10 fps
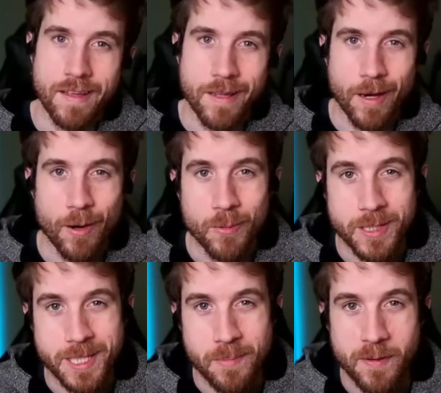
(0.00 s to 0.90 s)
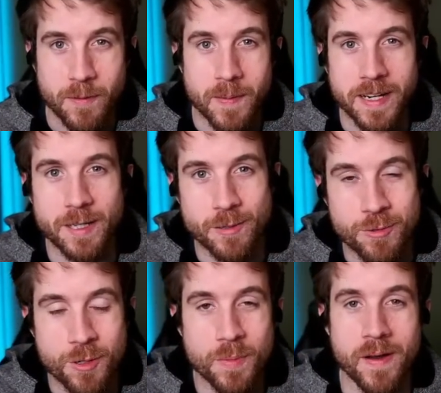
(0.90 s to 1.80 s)
Yo, what's up, everybody? It's
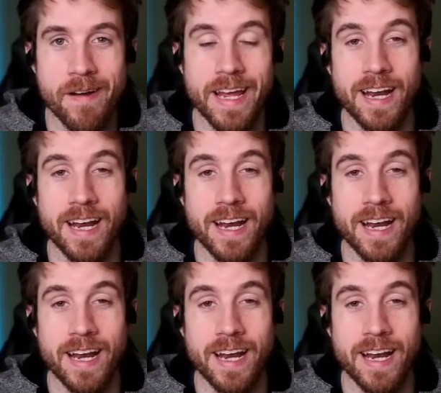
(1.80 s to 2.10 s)
Drewberry,